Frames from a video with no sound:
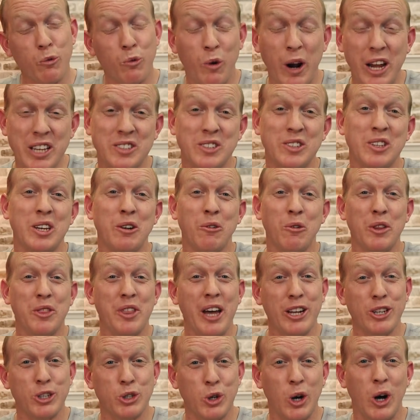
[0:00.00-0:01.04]
wrestling with
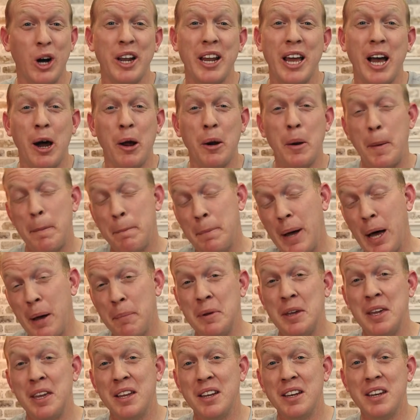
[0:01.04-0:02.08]
that drawn out
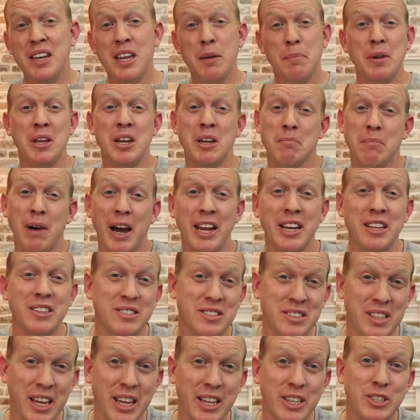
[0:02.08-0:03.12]
puppy nipping and biting
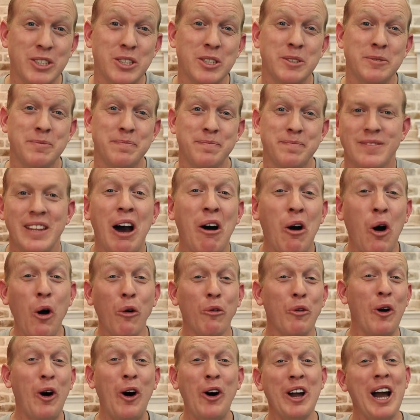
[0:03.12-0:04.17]
stage. Now,
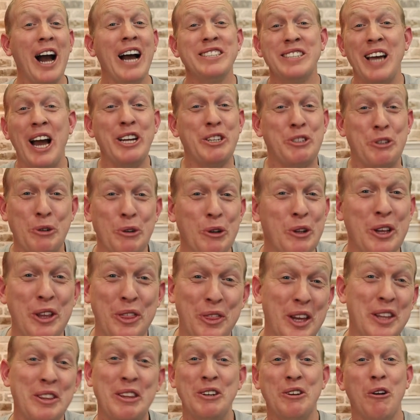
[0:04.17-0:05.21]
overall, guys, I truly
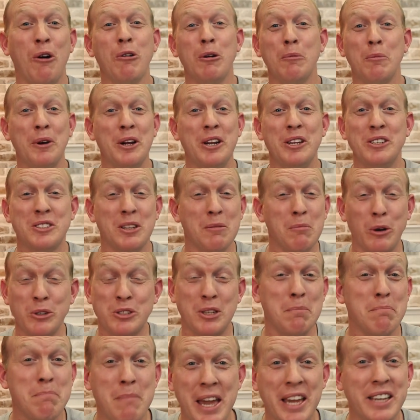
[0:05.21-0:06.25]
think the Doberman breed is the
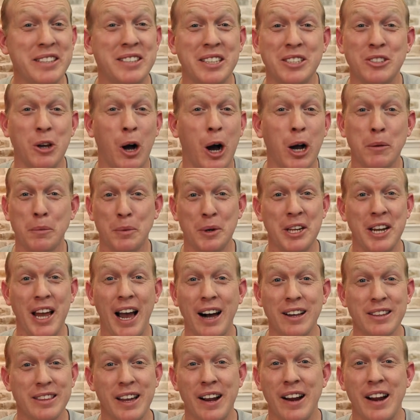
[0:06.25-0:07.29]
most amazing dog breed
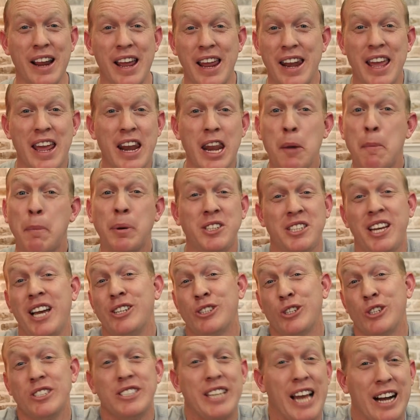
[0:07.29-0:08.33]
out there, and any
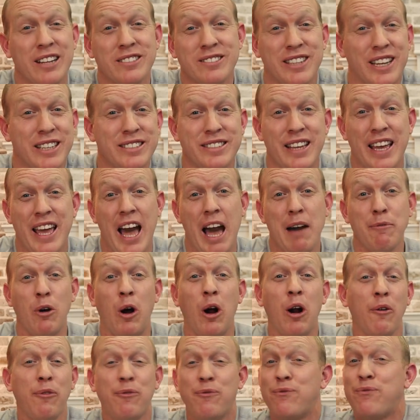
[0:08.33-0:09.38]
potential downsides they have
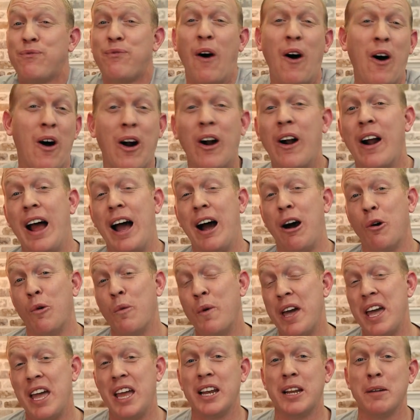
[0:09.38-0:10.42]
are far
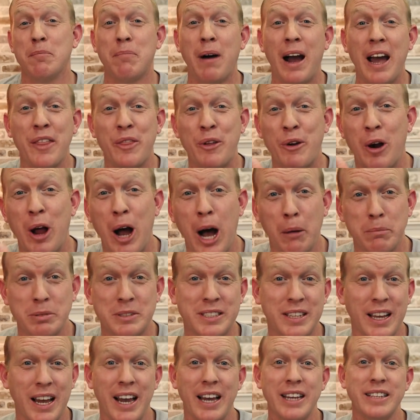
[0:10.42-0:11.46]
outweighed by their
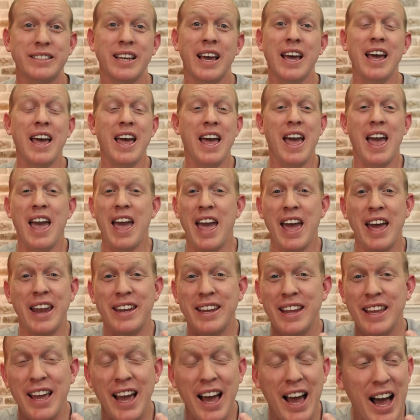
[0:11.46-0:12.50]
upsides.
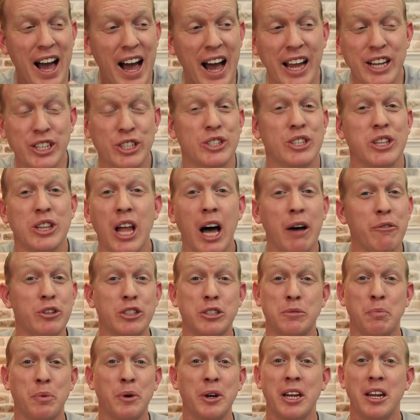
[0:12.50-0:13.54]
And I just love
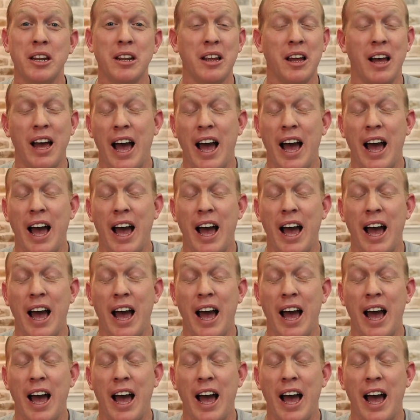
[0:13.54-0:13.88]
this breed,